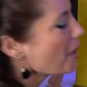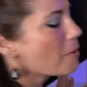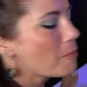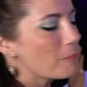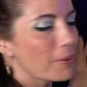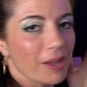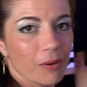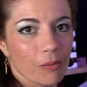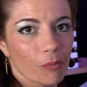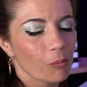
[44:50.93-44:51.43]

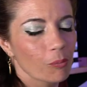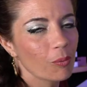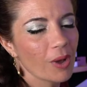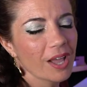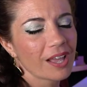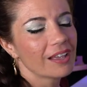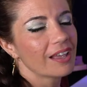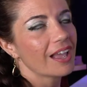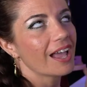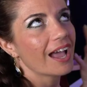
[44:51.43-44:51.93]
but
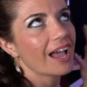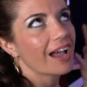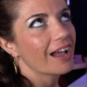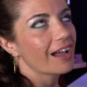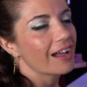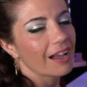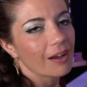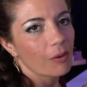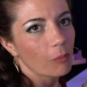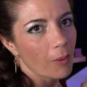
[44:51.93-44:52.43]

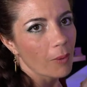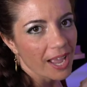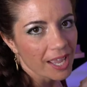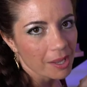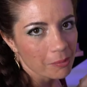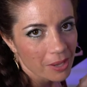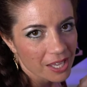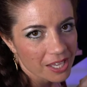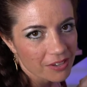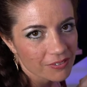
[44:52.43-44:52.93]
why
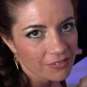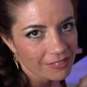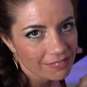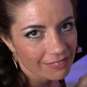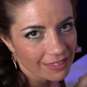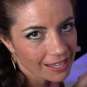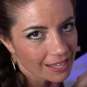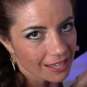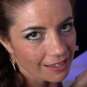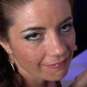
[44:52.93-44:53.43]
am I even
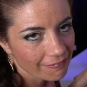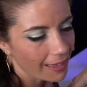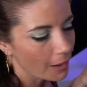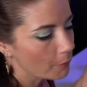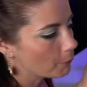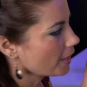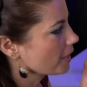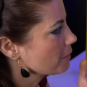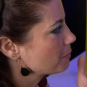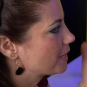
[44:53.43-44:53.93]
thinking
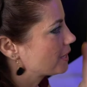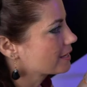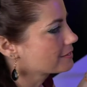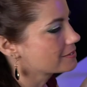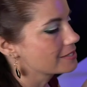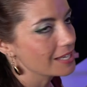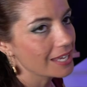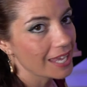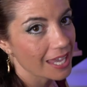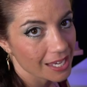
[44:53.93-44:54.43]
that way?
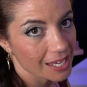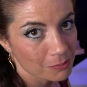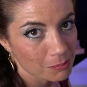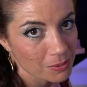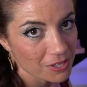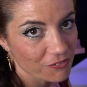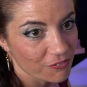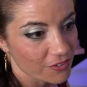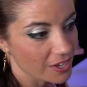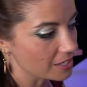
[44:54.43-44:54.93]
Because it can
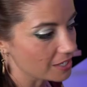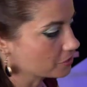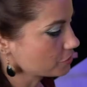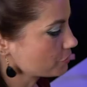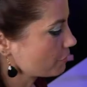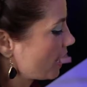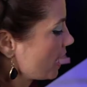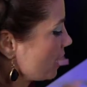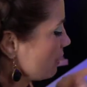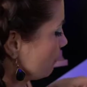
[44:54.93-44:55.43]
be fixed,
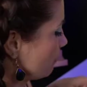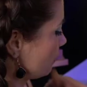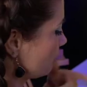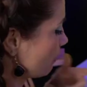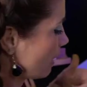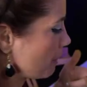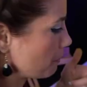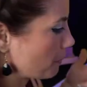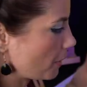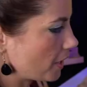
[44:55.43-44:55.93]
right? We
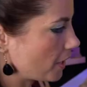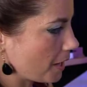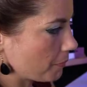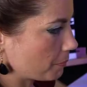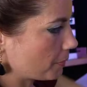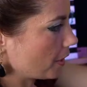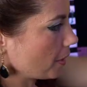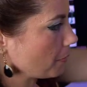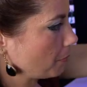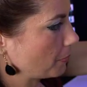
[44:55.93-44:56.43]
wrap our
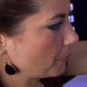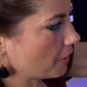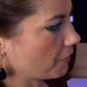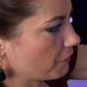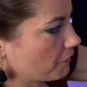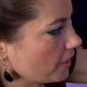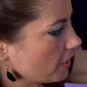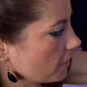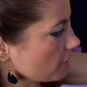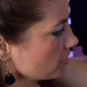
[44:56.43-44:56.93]
napkin up in our
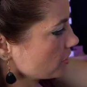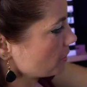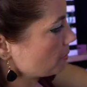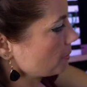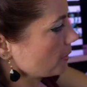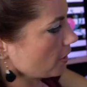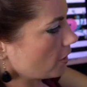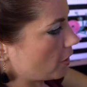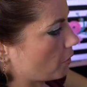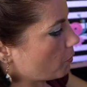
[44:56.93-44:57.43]
finger, dip
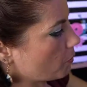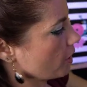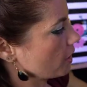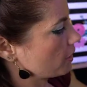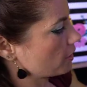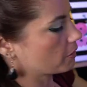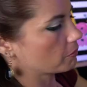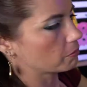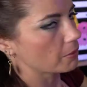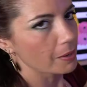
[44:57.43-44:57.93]
it in our
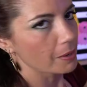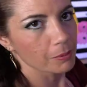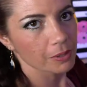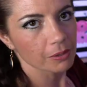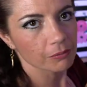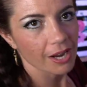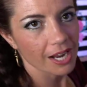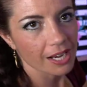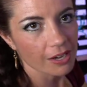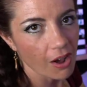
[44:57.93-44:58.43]
water, rub
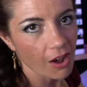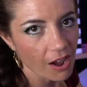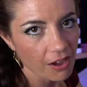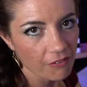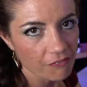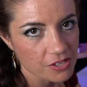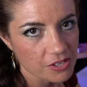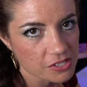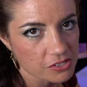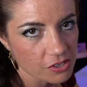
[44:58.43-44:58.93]
it right
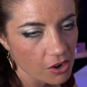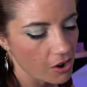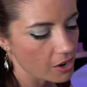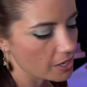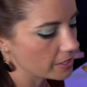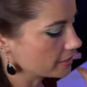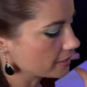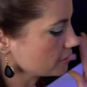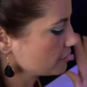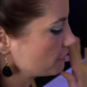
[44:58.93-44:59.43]
off, it's
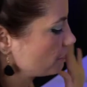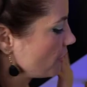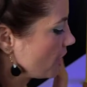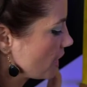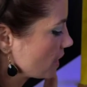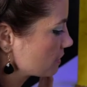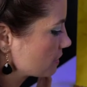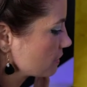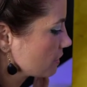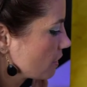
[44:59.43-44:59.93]
gone, it's
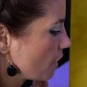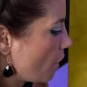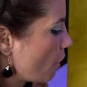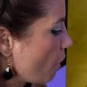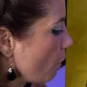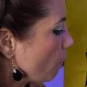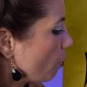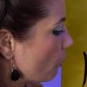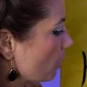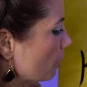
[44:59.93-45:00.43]
fixed,
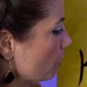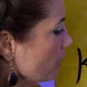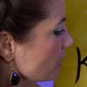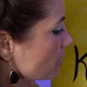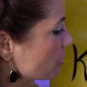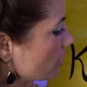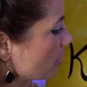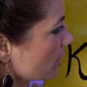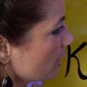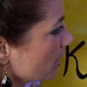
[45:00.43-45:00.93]
or we
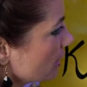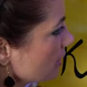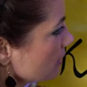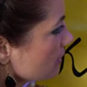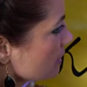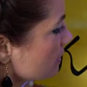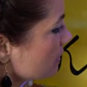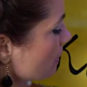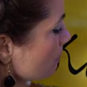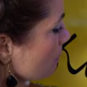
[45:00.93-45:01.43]
turn it
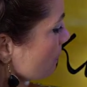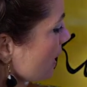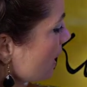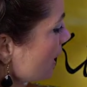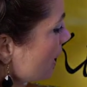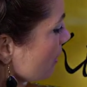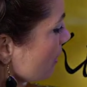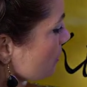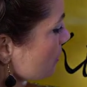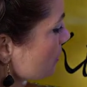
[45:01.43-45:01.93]
into something
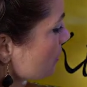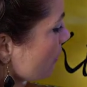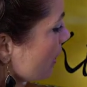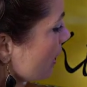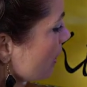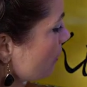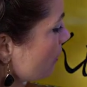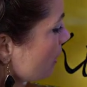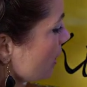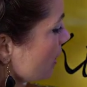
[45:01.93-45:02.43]
else. So
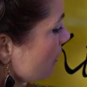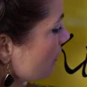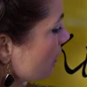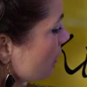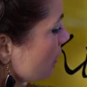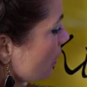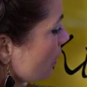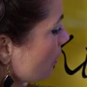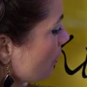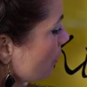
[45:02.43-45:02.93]
I don't
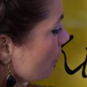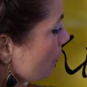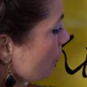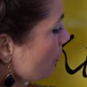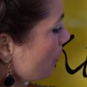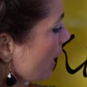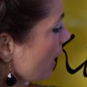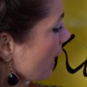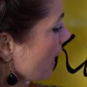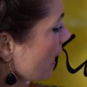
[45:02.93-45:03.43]
even know
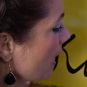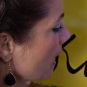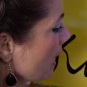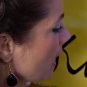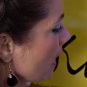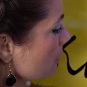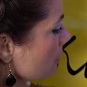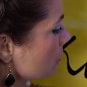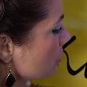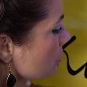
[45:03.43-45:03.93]
why I'm